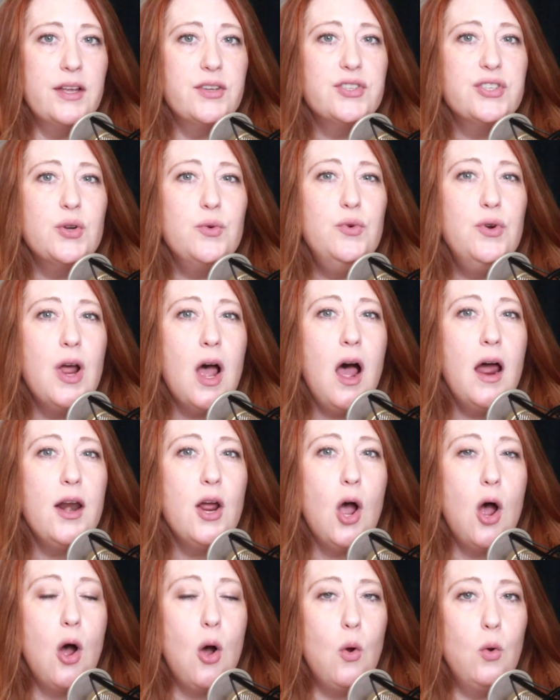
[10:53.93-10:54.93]
So not
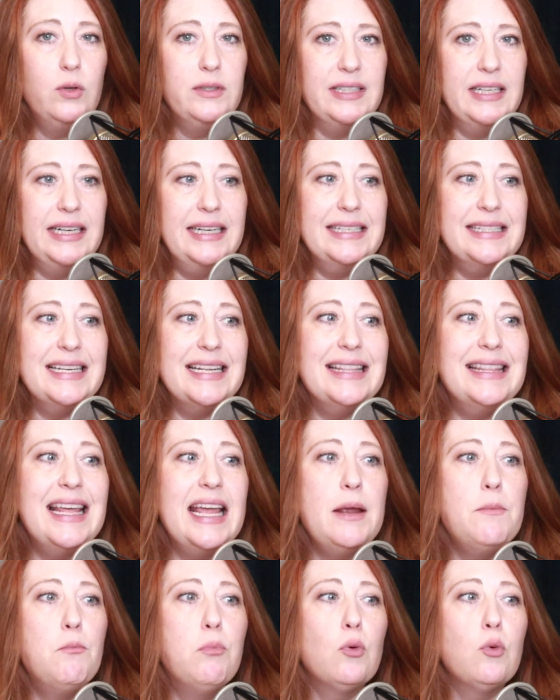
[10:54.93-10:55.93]
only did
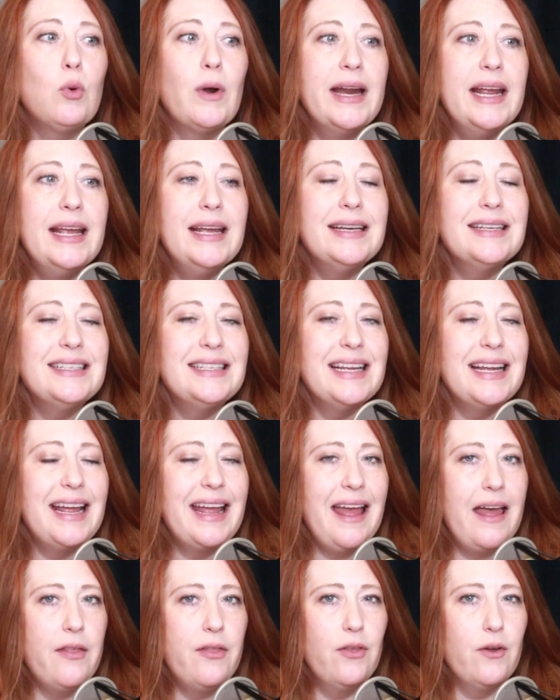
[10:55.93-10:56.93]
they bring
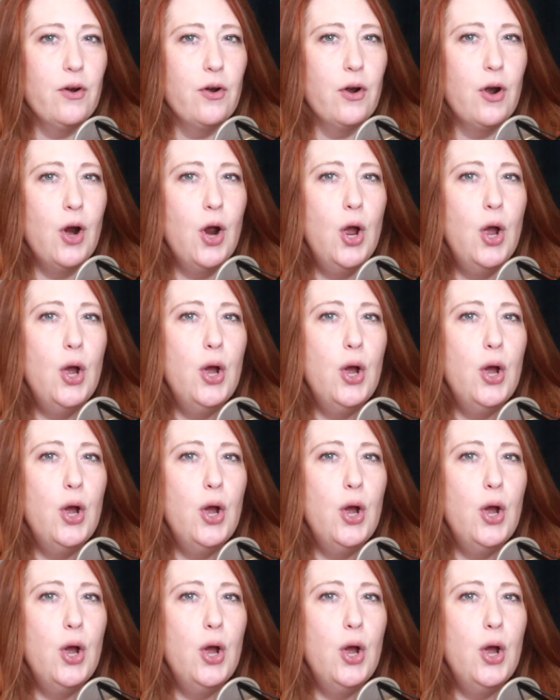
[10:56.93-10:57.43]
together